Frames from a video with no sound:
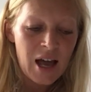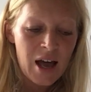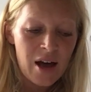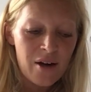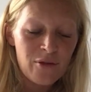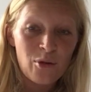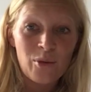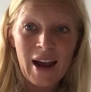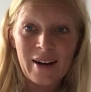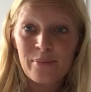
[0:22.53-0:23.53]
of
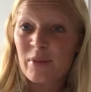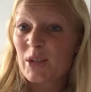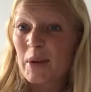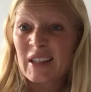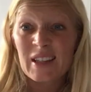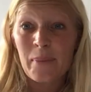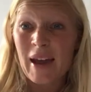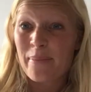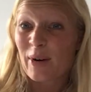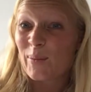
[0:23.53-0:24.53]
rec pieces of
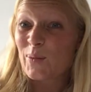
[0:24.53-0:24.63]
paper.